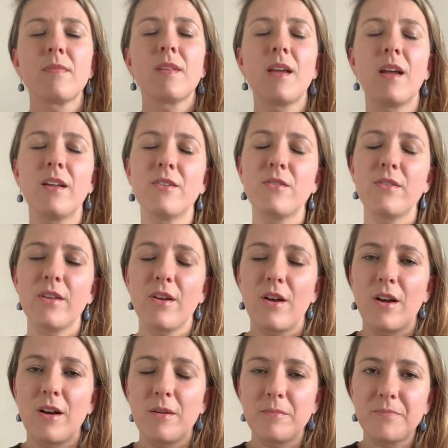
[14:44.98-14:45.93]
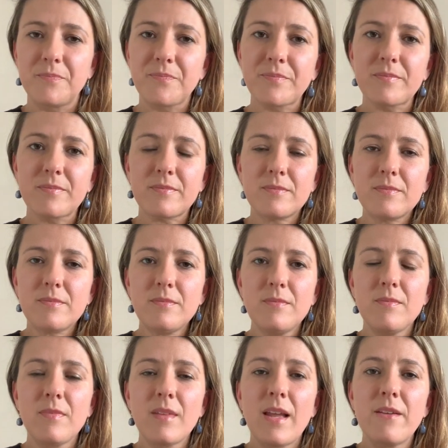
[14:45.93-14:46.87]
Under the arm.
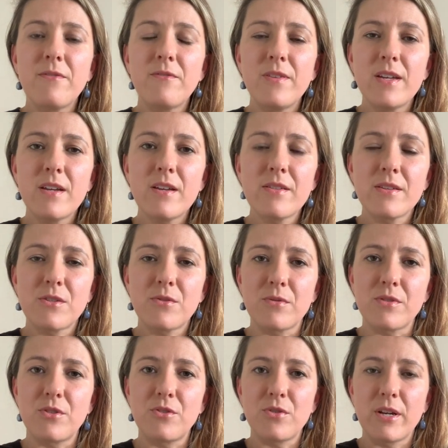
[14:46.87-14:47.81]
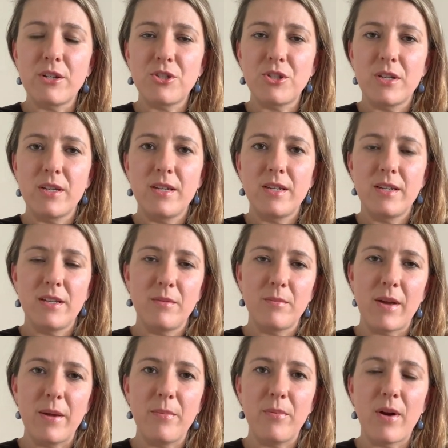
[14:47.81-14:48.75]
I feel this restriction in
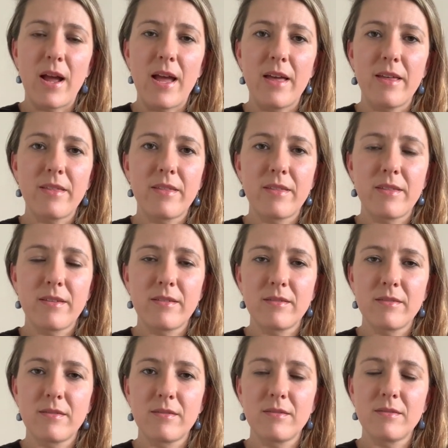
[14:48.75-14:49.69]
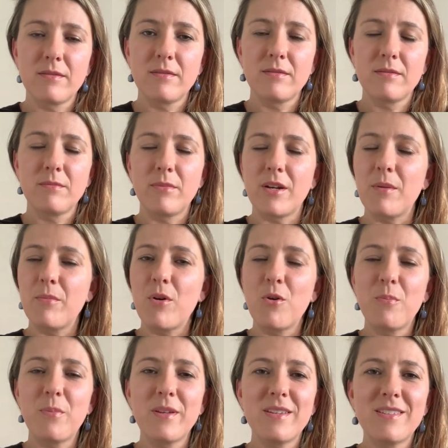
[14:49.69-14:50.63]
my breath, but I'm
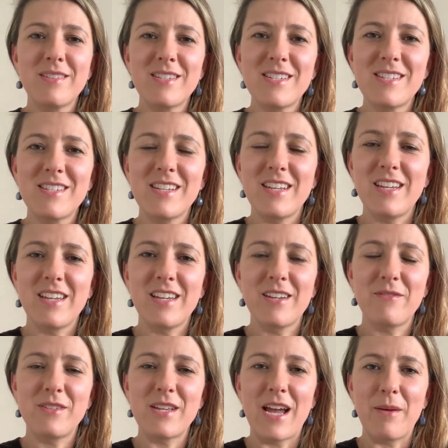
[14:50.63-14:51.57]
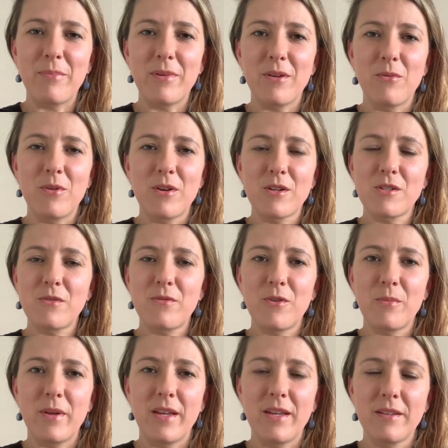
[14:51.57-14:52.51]
open to seeing if tapping works for
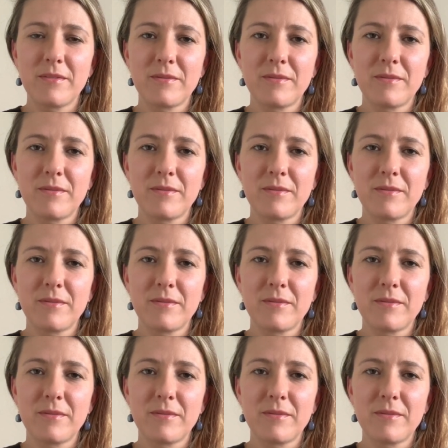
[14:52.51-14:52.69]
me.